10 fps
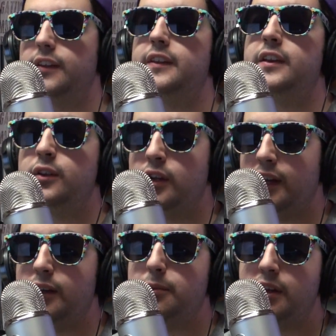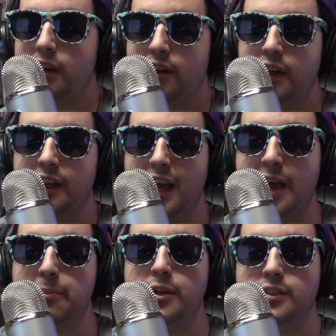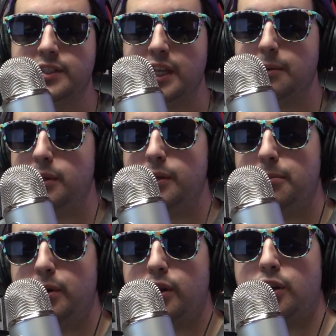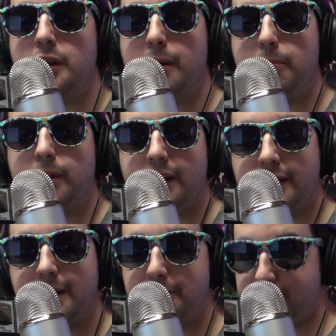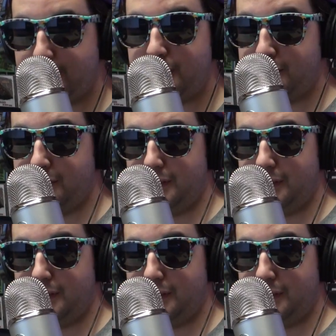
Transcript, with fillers: and then you gotta be all like happy and skippy and perky up like them too.